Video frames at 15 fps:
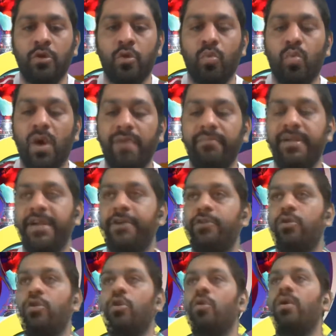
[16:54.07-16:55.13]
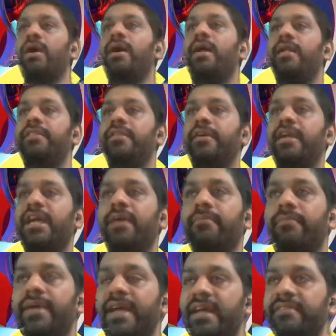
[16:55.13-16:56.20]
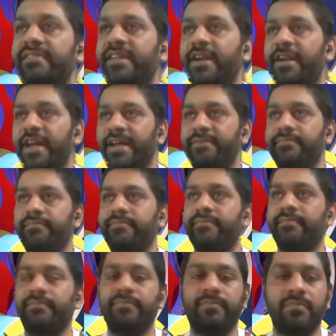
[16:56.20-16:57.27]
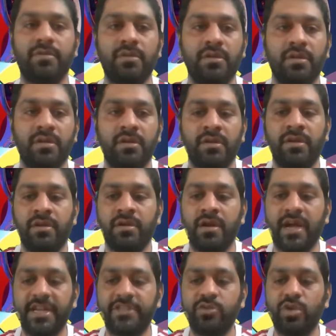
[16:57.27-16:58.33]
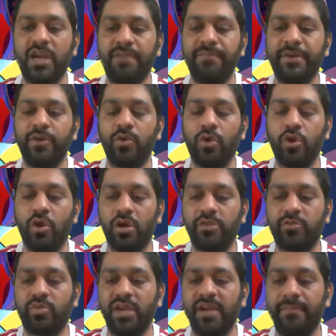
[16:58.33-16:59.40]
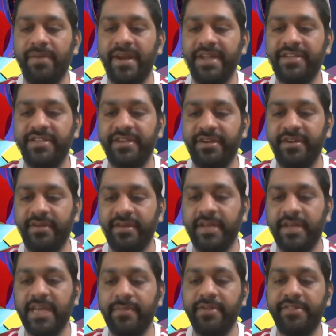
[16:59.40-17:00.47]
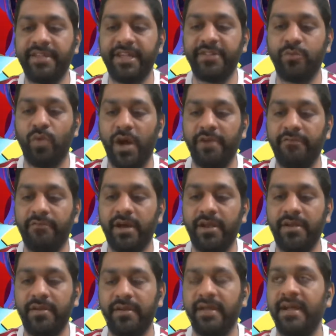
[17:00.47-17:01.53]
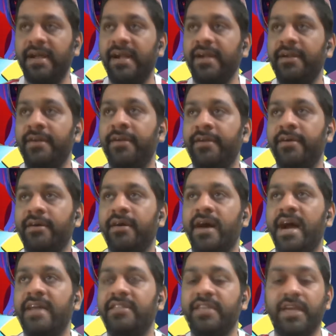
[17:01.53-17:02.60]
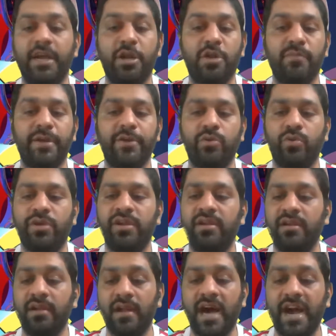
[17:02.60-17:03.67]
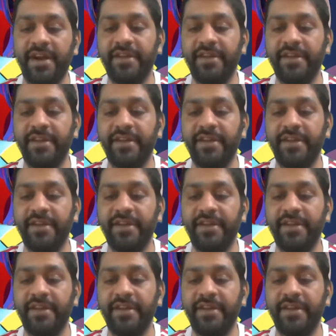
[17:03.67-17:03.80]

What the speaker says: 1 minute to go, and the game begins anytime. Guys, do let me know your score and prediction. AB says 1-1, and I think it will be 2 runs. I